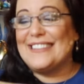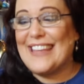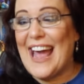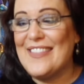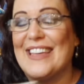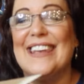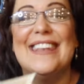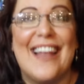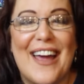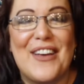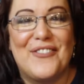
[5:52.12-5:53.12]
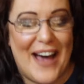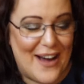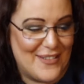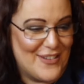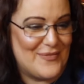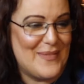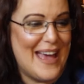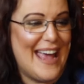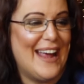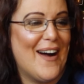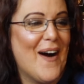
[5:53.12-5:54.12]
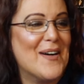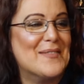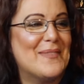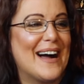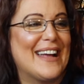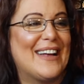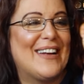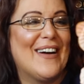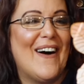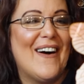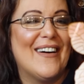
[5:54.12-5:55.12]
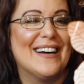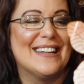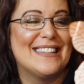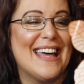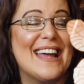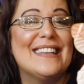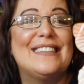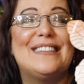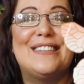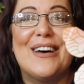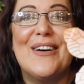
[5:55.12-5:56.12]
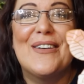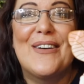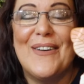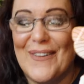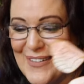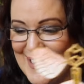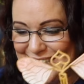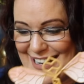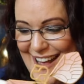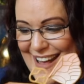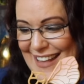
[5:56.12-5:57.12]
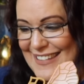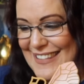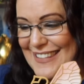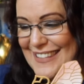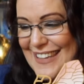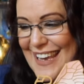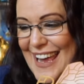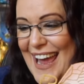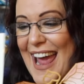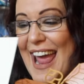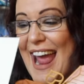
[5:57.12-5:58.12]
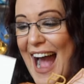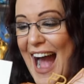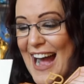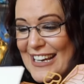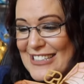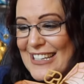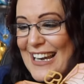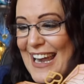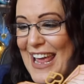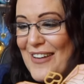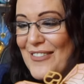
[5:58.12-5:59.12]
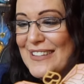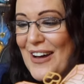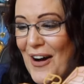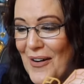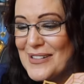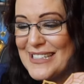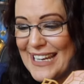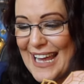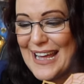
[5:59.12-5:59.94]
scared the life out of me. Oh my god, that is so gorgeous. It actually was holding